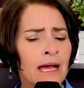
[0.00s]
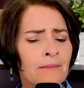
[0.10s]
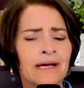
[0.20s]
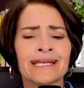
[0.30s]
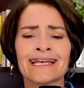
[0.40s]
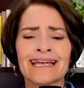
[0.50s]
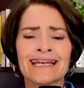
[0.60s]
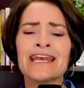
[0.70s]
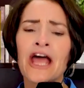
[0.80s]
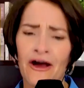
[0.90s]
But
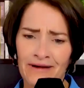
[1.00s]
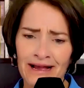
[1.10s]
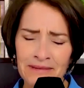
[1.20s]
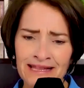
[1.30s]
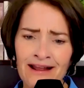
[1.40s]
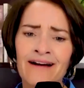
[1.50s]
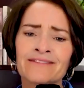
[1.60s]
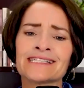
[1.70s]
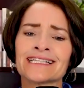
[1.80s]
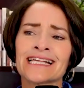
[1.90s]
no, I mean,
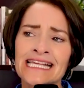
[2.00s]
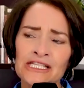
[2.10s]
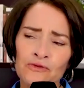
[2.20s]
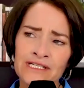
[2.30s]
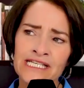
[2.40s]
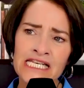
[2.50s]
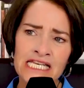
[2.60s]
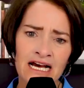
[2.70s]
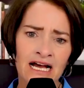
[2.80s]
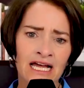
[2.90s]
obviously this was
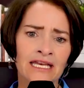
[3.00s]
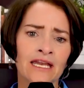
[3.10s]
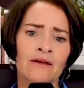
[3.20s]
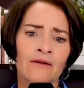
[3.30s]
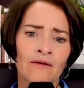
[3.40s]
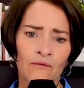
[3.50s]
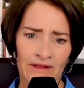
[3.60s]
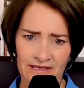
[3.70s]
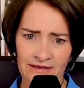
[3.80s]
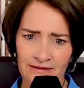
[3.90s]
done
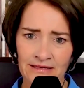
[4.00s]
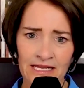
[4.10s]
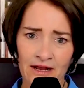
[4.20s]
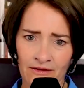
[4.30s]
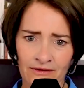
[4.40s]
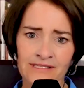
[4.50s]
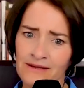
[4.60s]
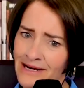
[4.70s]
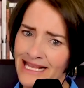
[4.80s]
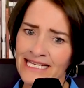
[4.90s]
within, you know,
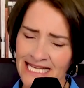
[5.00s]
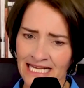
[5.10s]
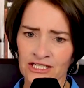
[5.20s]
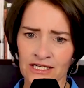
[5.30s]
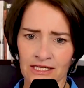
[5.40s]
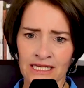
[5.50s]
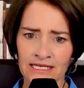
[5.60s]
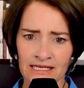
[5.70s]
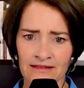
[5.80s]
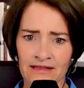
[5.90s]
somebody
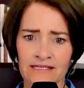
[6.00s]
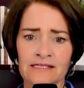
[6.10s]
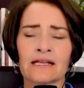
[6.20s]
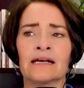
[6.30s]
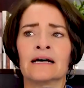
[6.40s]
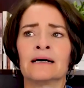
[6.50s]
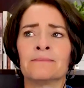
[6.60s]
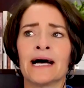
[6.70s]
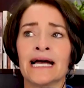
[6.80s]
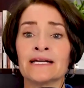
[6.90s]
intentionally did this.
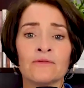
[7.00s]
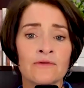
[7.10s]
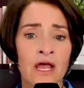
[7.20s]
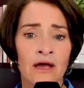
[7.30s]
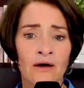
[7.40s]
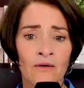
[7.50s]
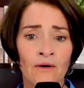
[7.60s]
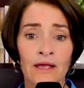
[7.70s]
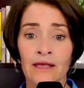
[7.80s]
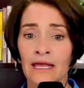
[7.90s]
I don't
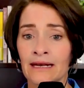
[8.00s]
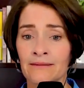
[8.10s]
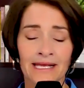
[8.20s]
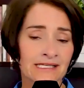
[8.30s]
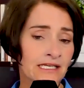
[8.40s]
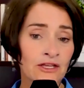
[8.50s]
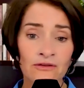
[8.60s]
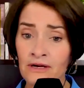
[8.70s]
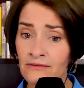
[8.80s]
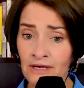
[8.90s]
know. And I'm guessing
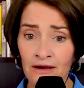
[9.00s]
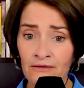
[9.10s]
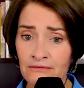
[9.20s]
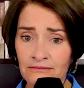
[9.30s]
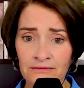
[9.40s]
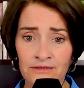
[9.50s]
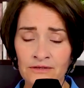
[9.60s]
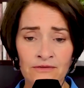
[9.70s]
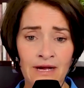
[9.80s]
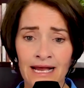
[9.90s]
you don't know, do
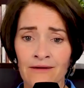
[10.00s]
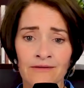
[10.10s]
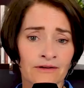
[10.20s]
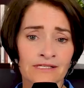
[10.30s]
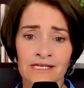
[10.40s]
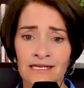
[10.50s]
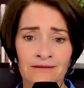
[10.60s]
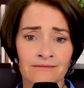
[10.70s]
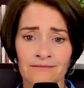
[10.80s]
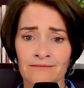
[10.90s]
you, how
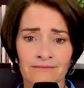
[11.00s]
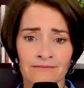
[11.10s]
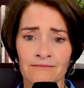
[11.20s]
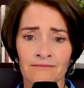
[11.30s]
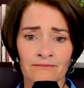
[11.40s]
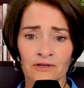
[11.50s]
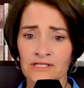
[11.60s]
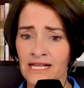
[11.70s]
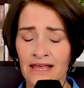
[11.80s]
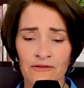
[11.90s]
Christine
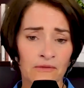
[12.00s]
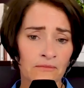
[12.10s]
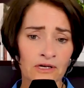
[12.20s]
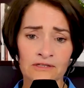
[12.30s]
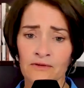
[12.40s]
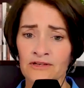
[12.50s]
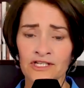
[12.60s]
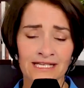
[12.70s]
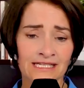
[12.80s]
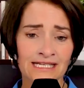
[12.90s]
puts together her books, whether
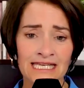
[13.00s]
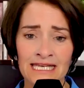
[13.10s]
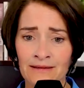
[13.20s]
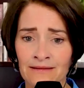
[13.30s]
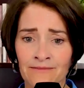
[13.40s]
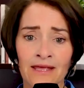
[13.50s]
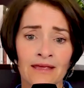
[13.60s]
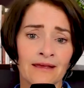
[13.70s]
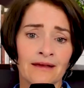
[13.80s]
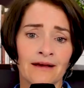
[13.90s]
she has a team
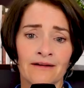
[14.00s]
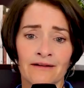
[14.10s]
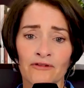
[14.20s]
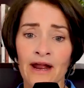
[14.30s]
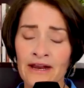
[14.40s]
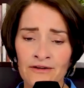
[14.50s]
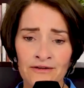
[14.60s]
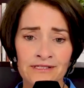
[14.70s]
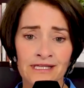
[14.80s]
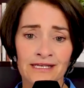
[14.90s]
of
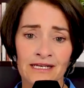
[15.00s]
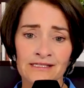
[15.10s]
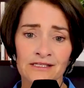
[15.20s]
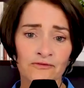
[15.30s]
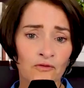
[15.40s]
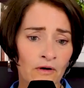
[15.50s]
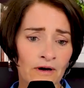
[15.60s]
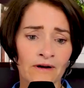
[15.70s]
writers that does this for